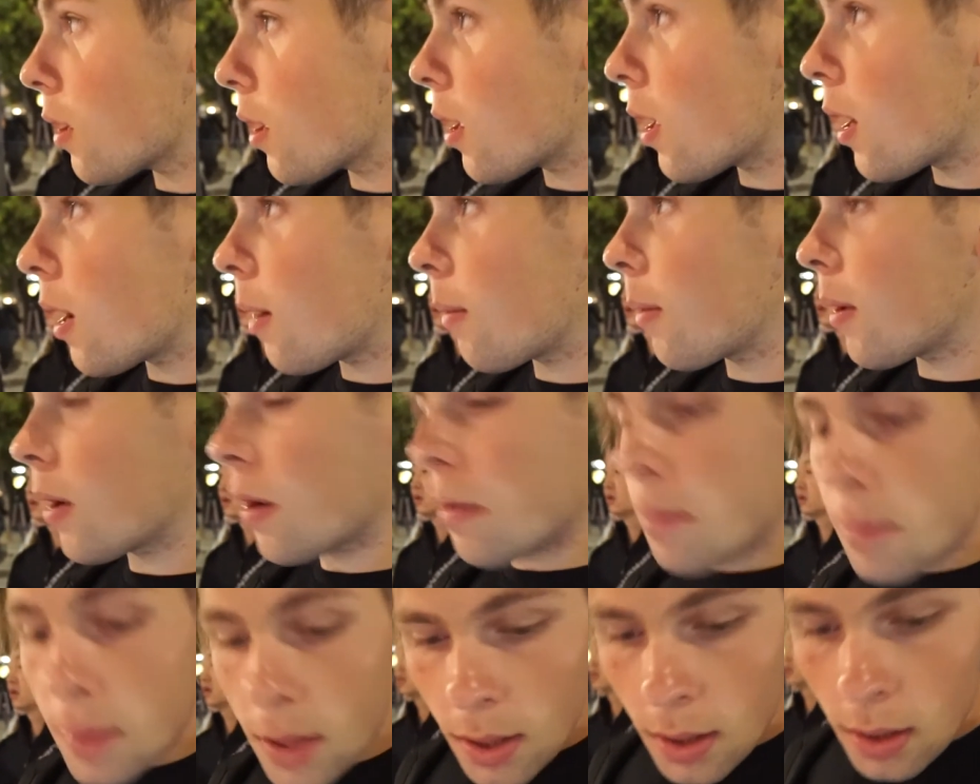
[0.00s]
and I'm gonna
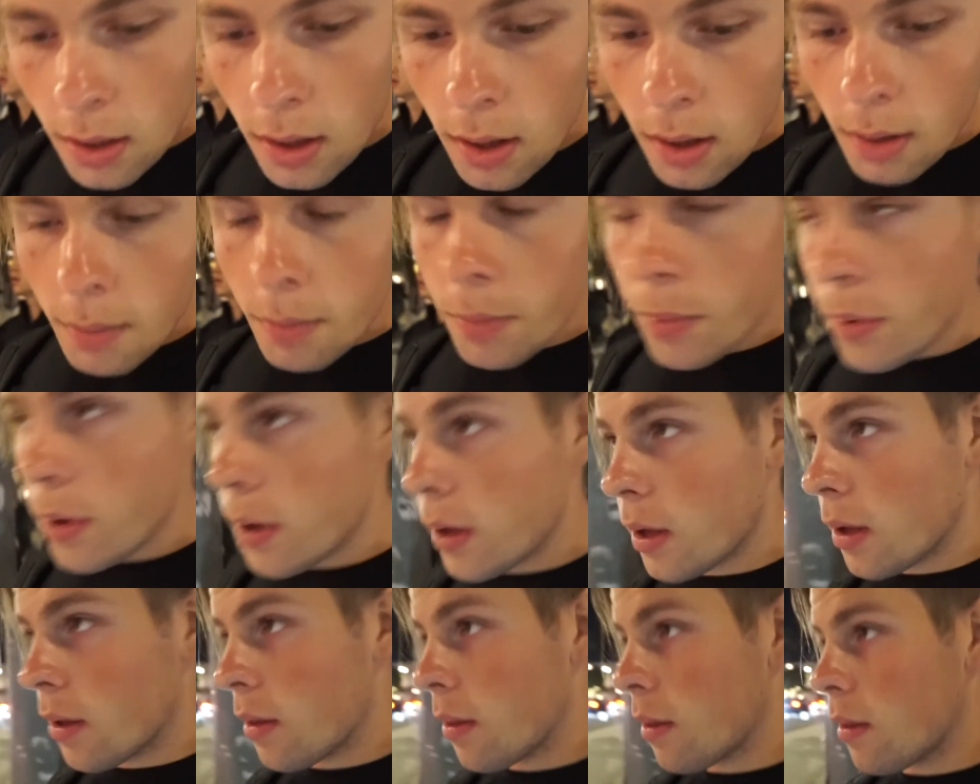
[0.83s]
meet up
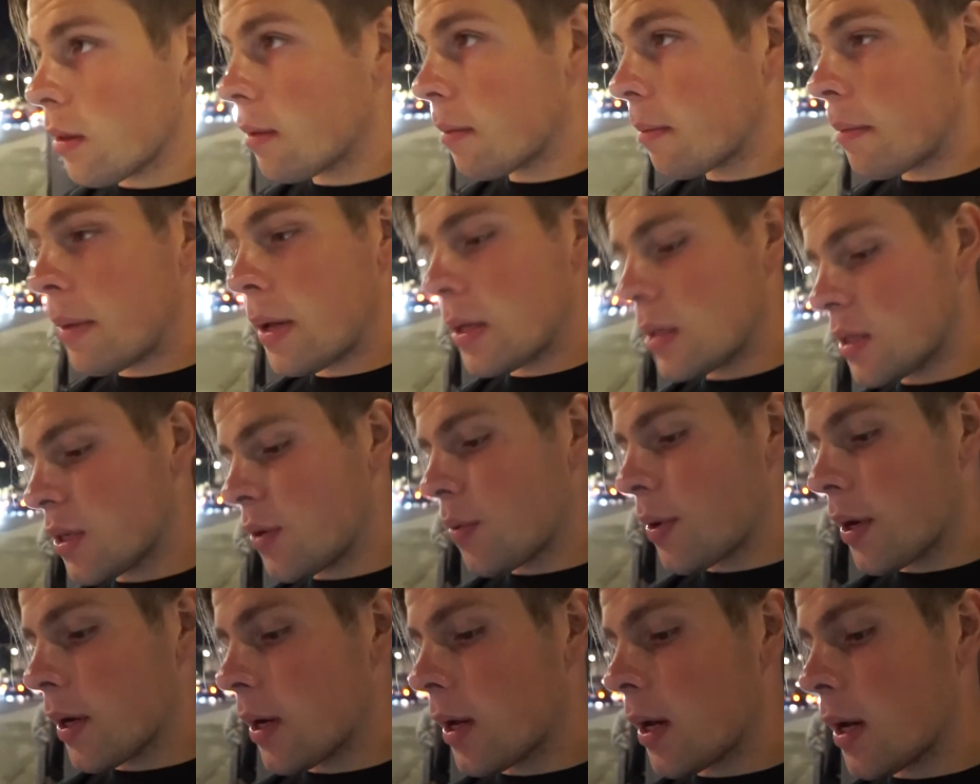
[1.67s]
with Betsy
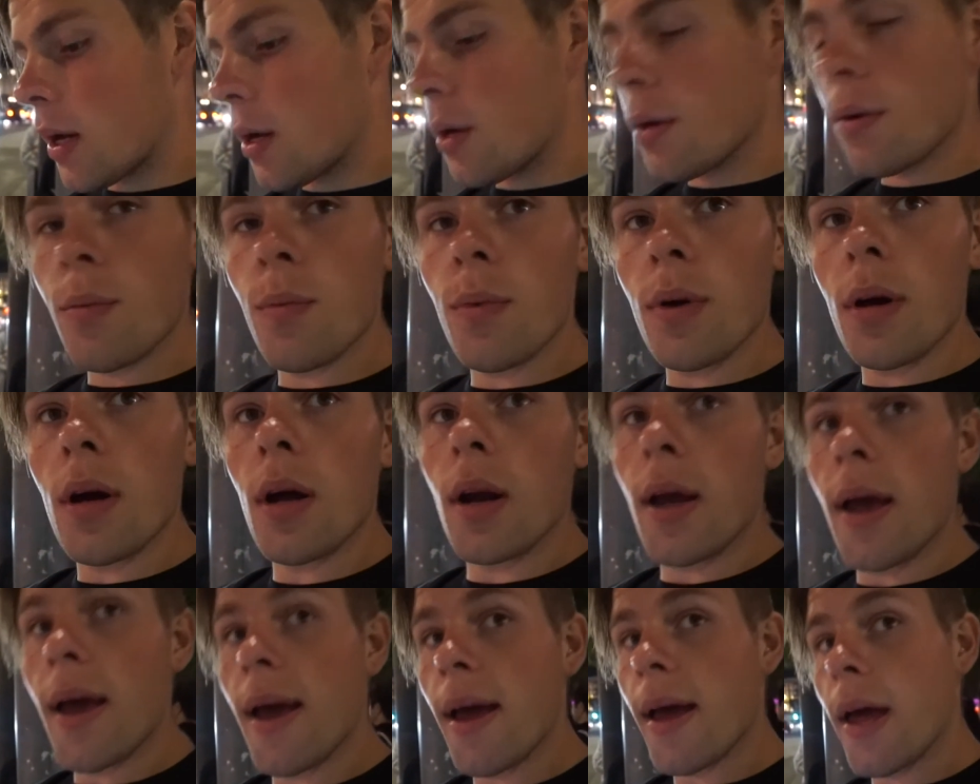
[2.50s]
right now and we're
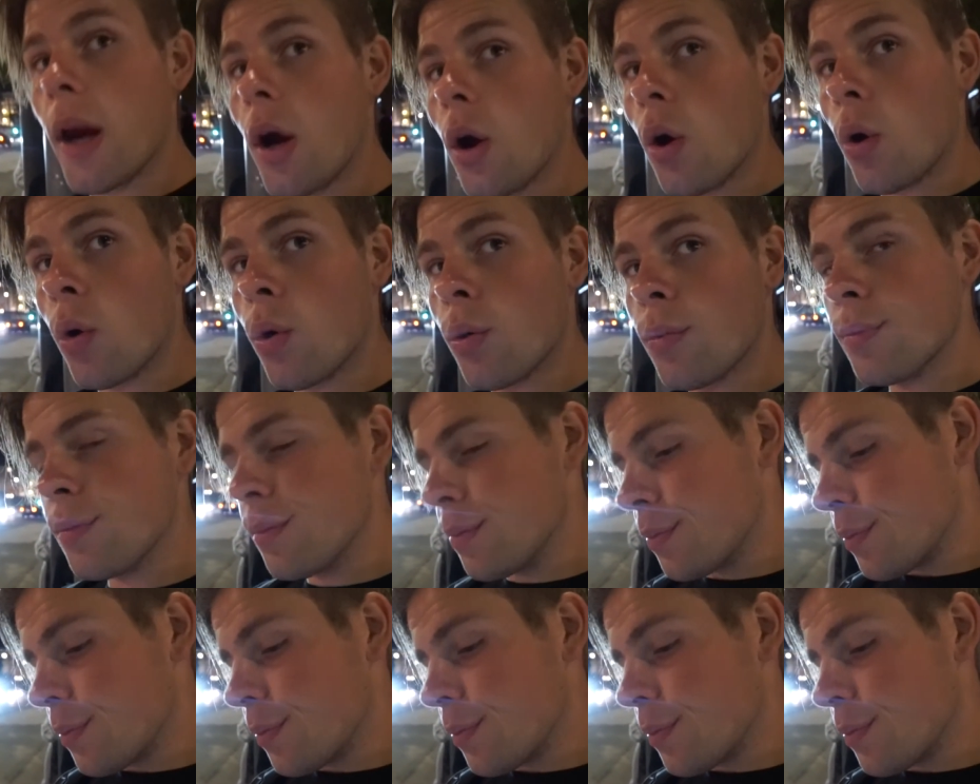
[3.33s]
gonna head home.